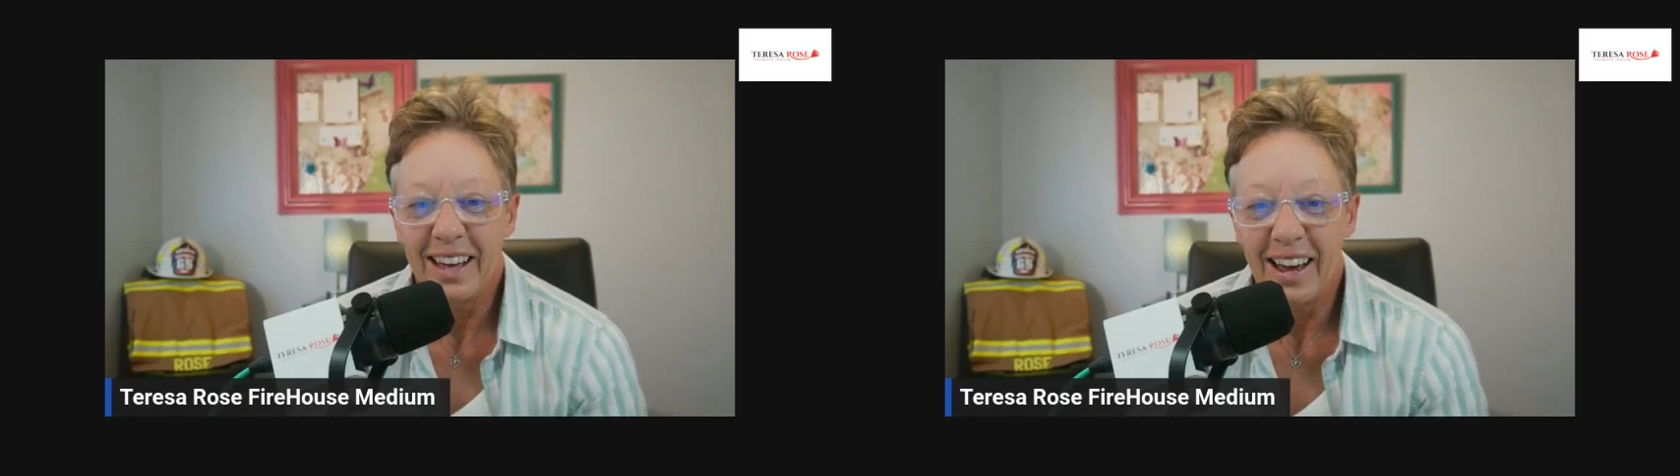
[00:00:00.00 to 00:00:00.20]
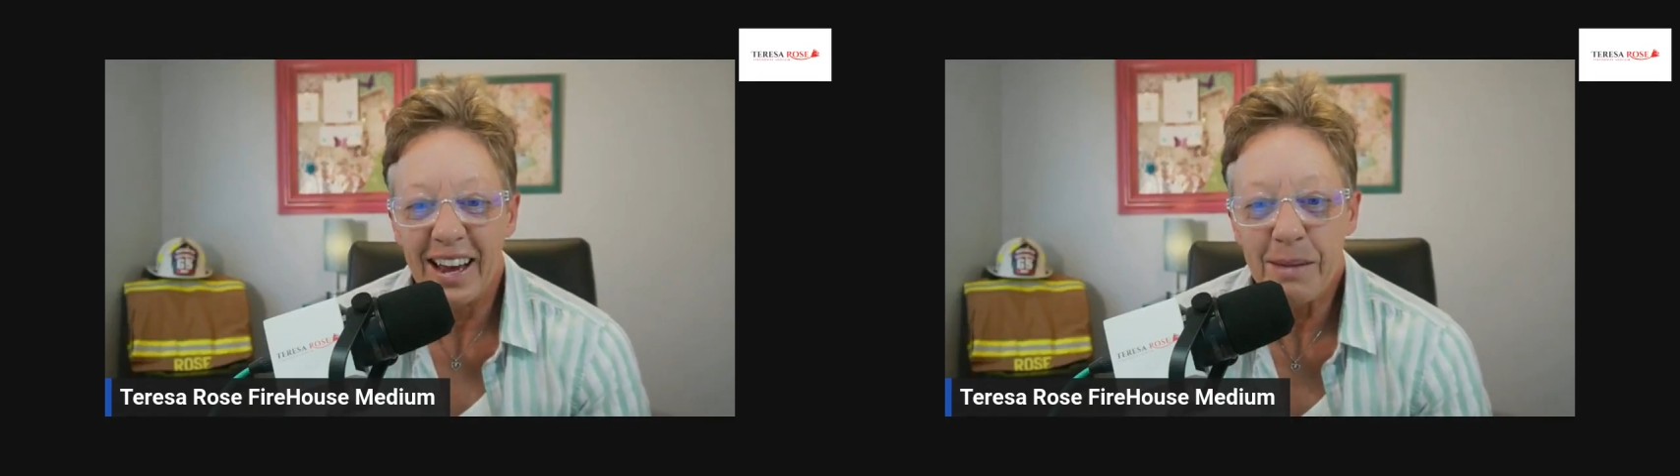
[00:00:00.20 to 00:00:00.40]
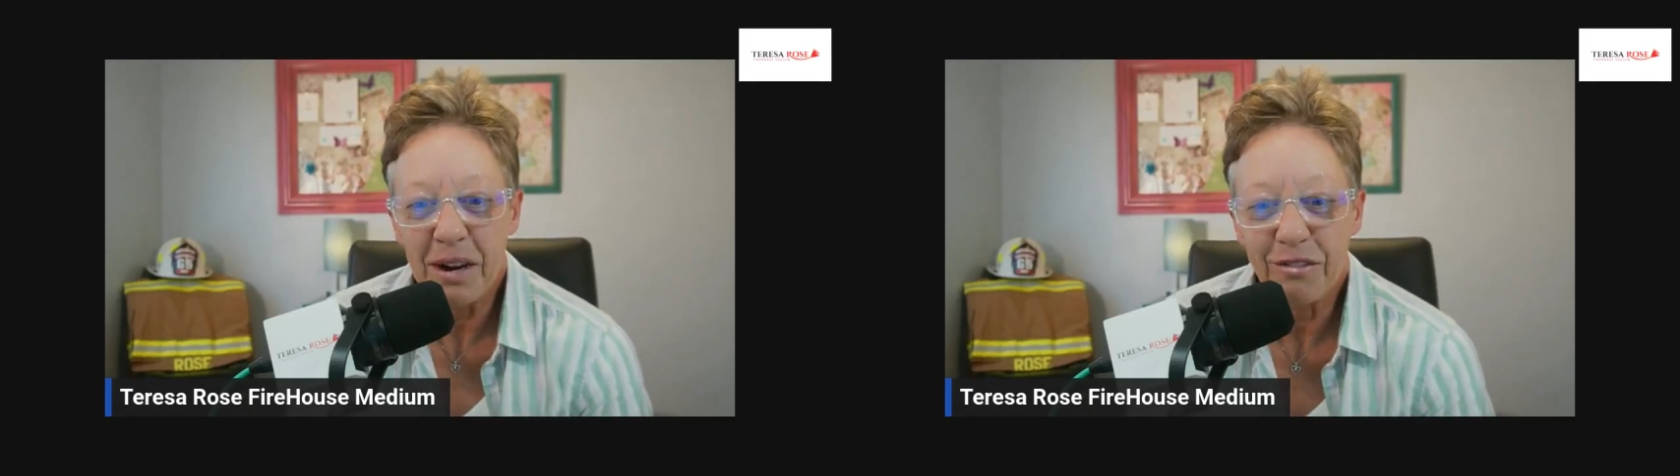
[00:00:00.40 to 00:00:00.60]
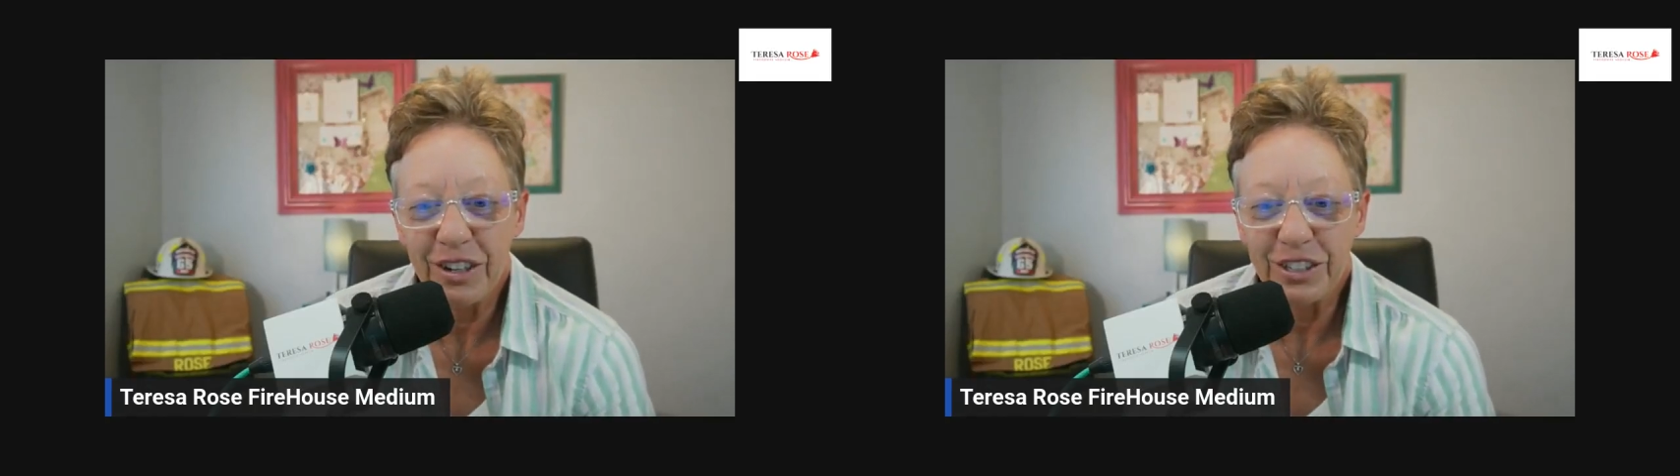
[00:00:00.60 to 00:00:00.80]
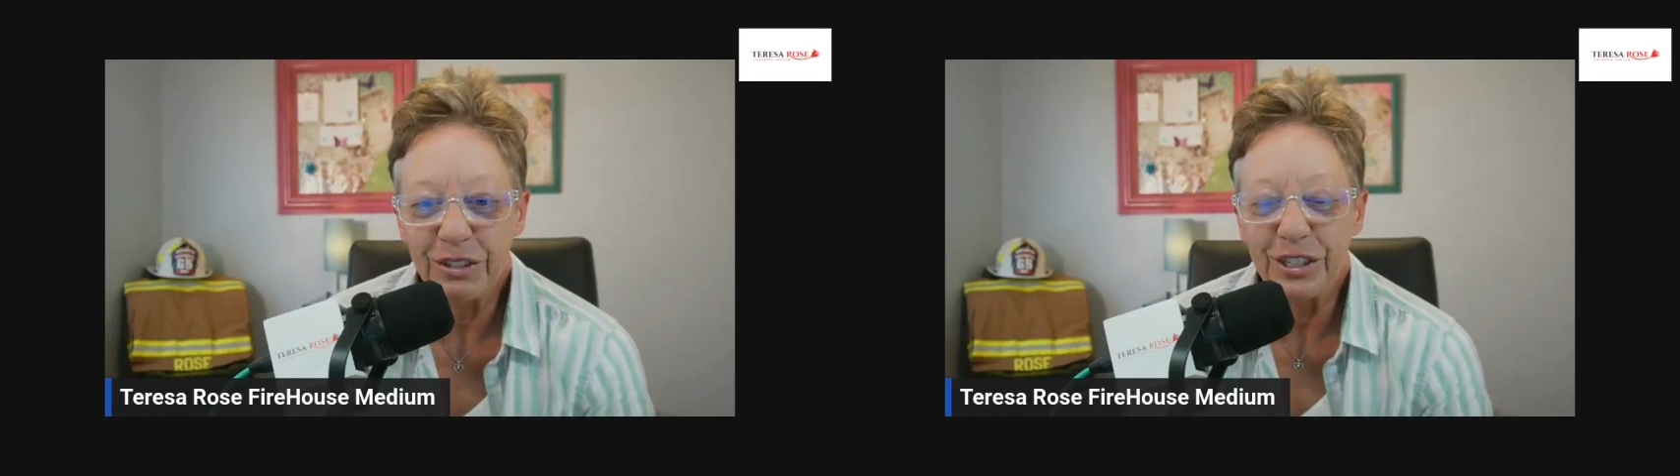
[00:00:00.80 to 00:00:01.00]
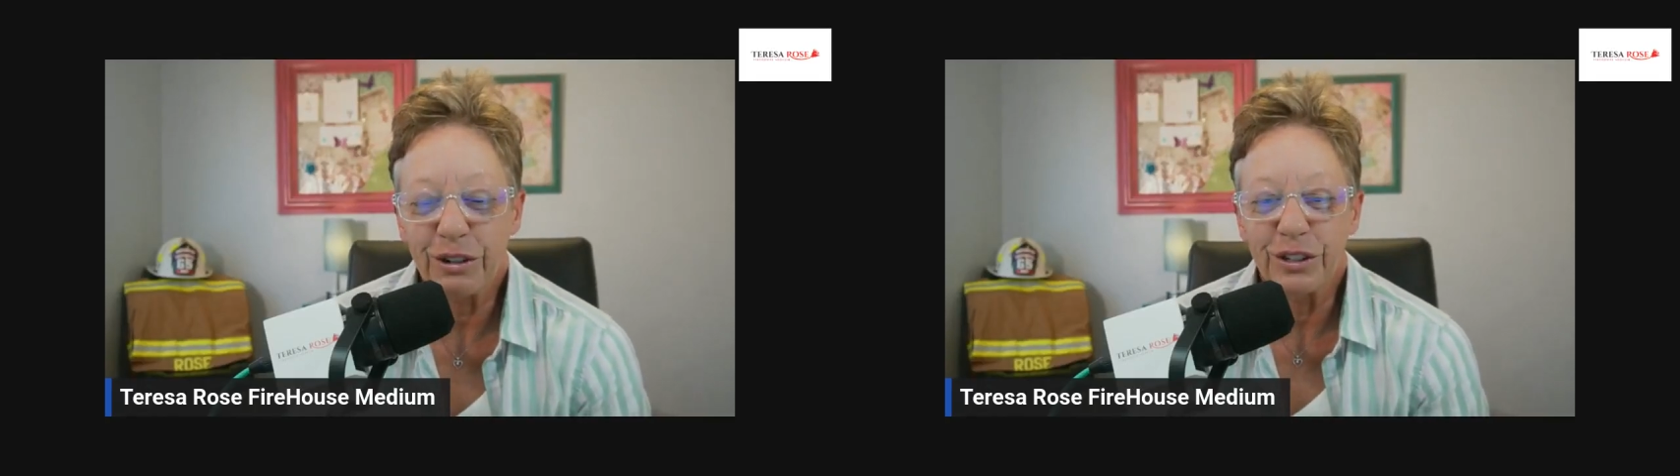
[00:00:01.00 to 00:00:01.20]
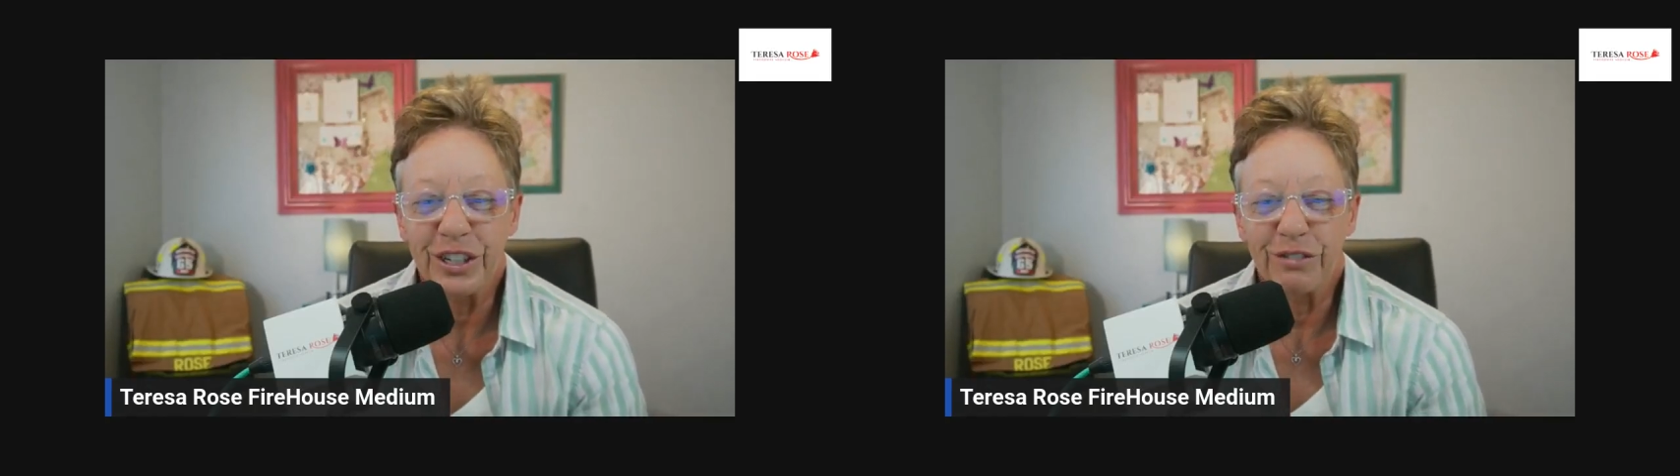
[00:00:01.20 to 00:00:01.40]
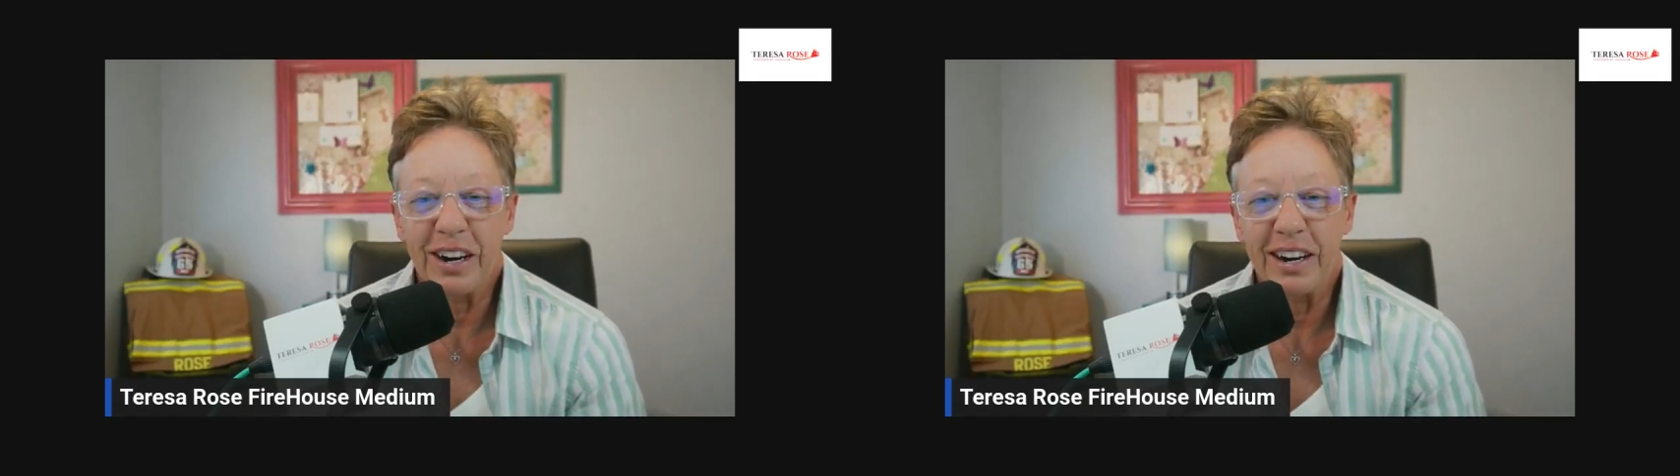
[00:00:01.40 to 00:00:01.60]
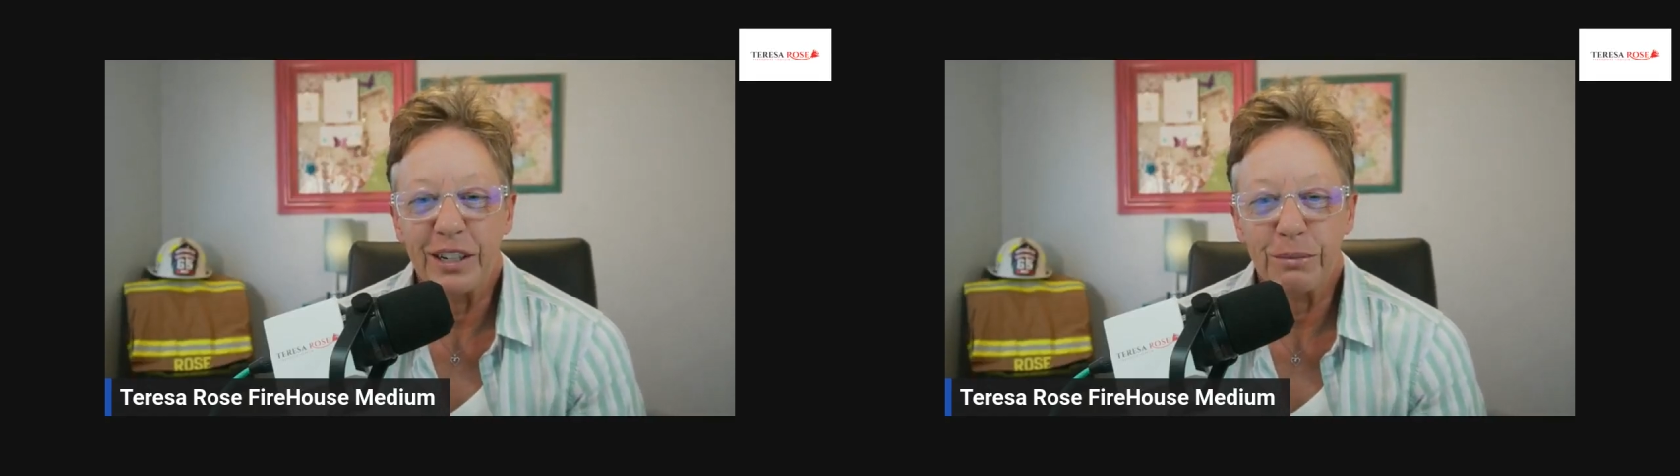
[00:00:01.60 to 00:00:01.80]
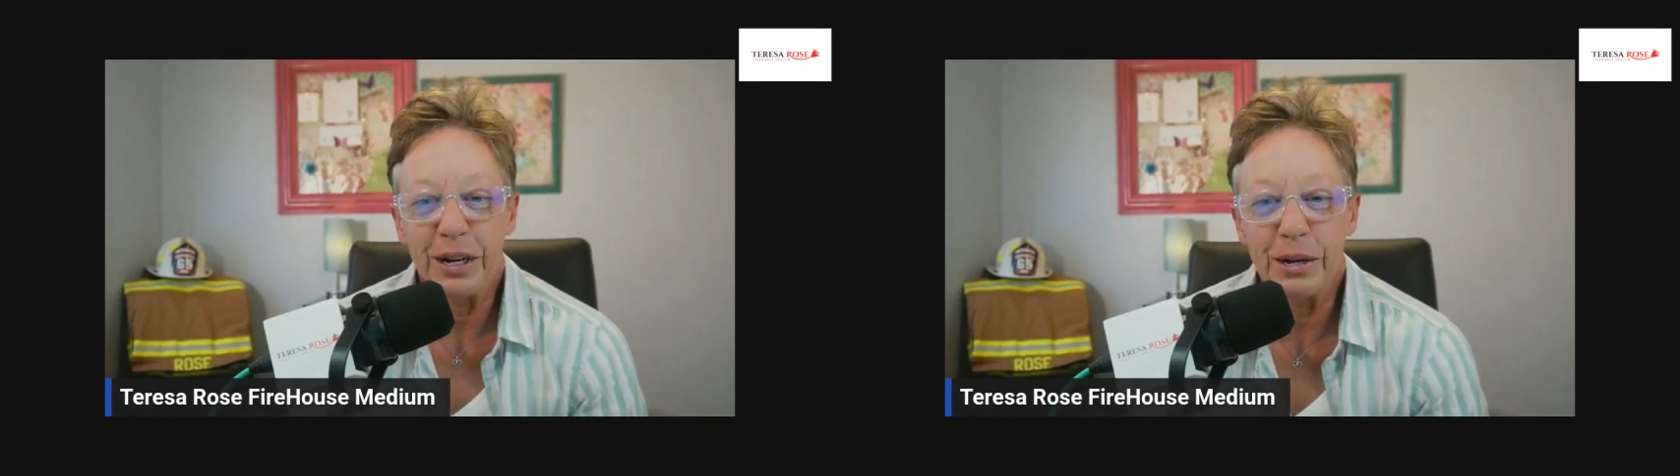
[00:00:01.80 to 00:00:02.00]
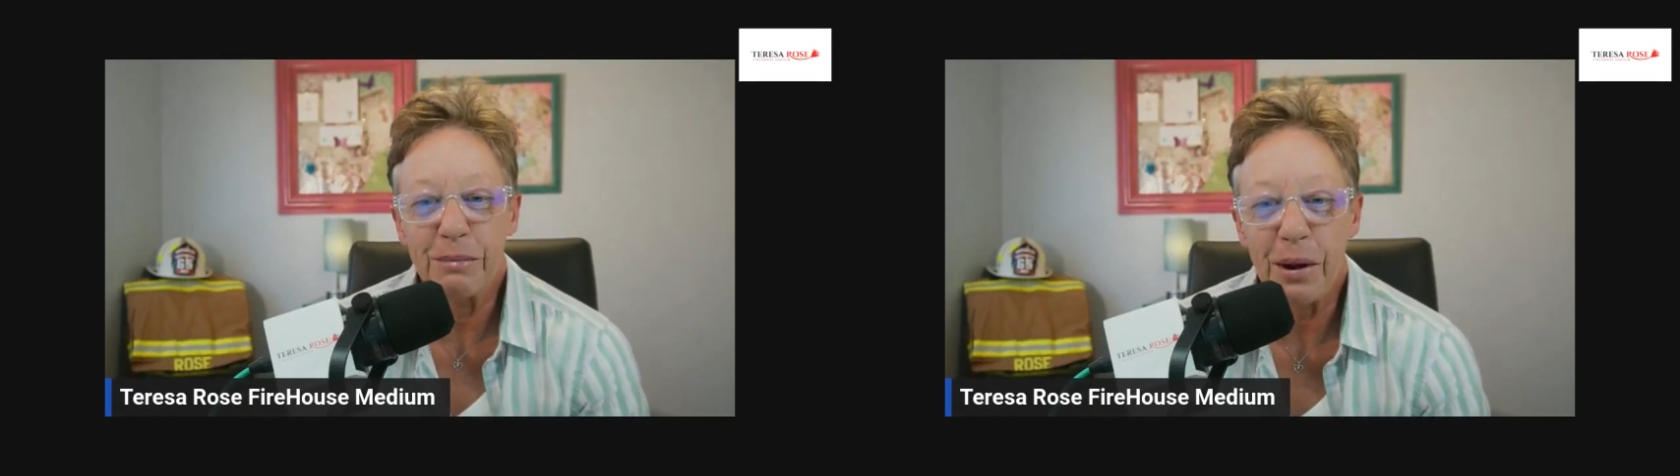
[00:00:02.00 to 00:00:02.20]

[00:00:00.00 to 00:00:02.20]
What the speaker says: Hey, my friends, Teresa Rose here, Firehouse Medium.